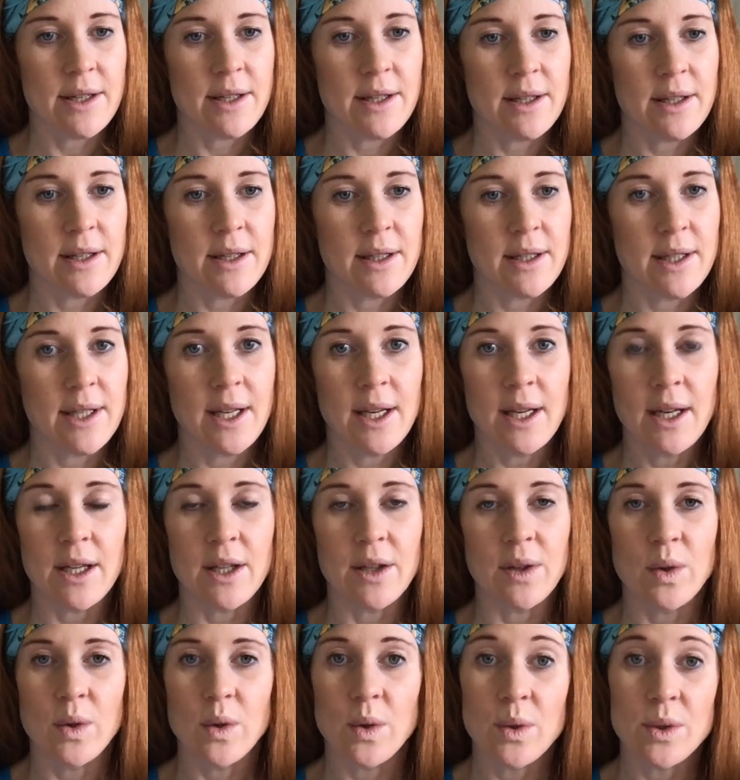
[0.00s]

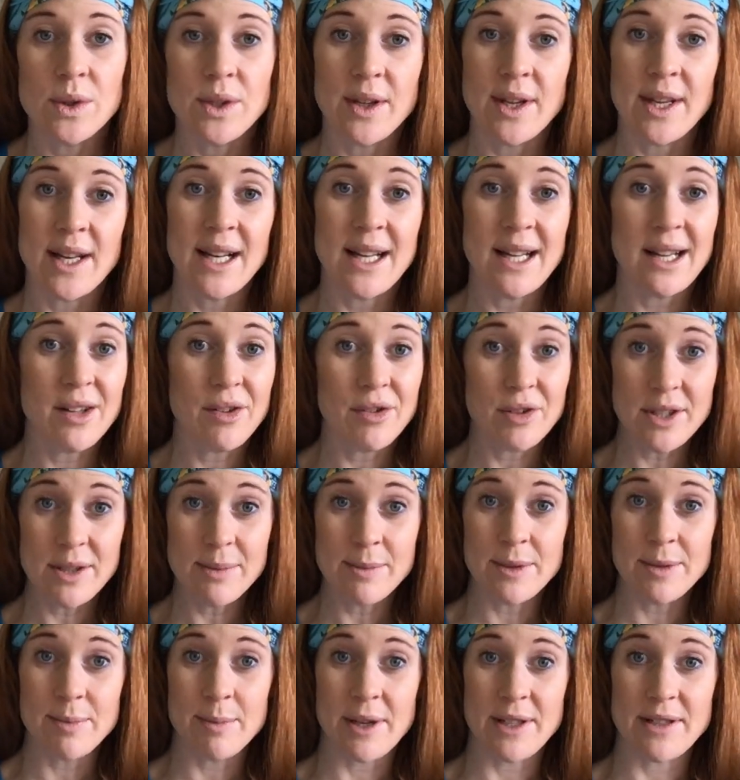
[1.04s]
You'll also get a little
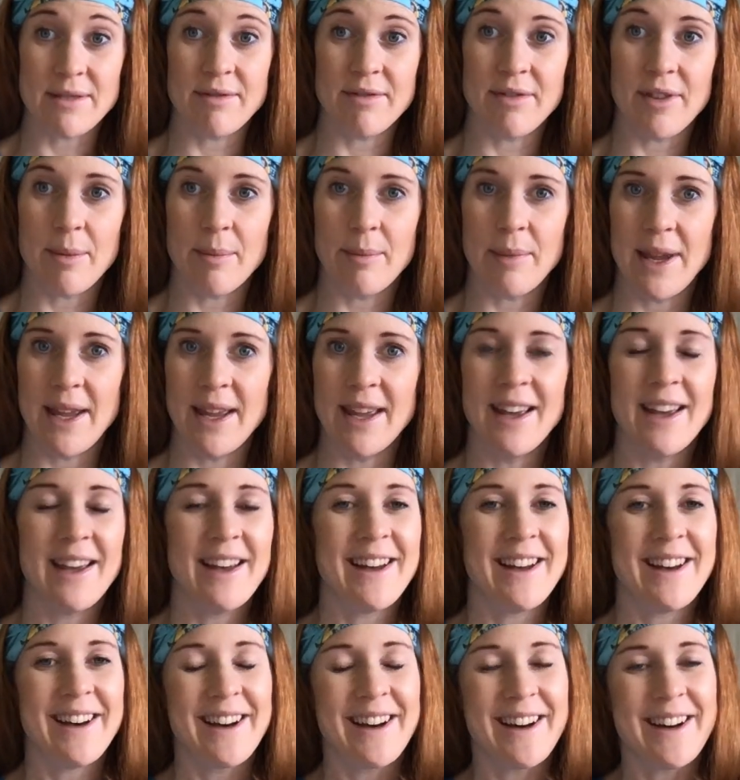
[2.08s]
Christmas present from me.
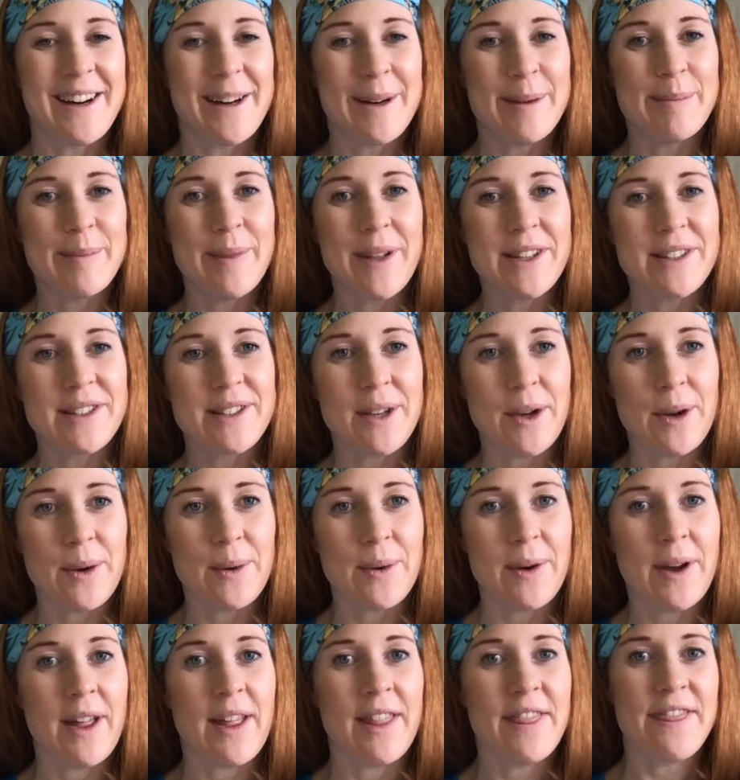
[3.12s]

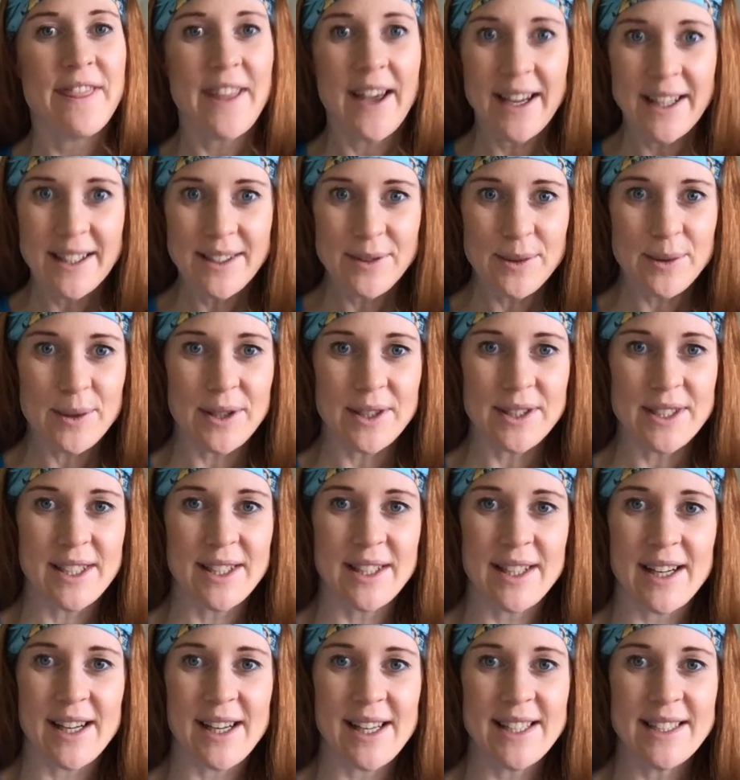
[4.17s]
So thanks for
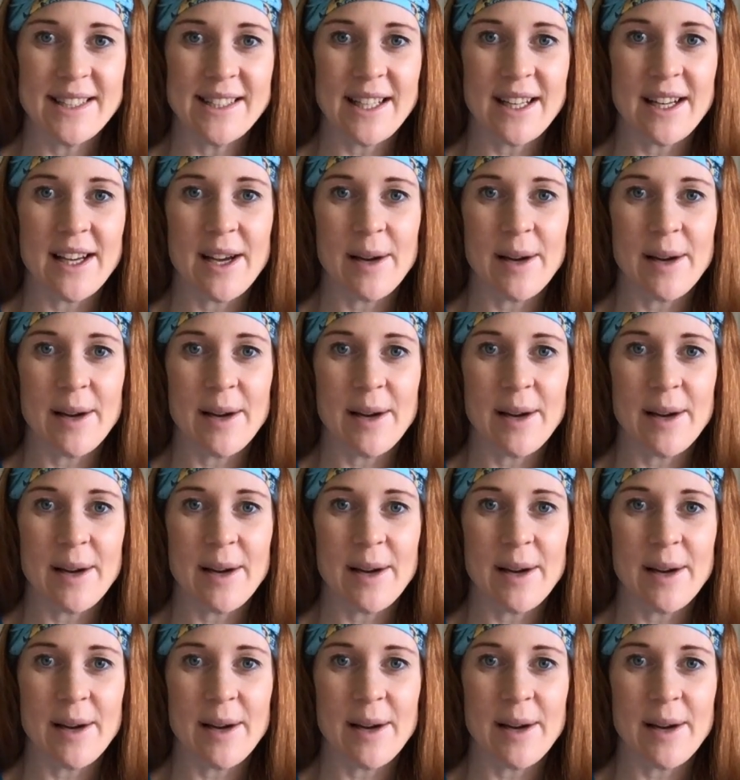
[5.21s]
watching, guys.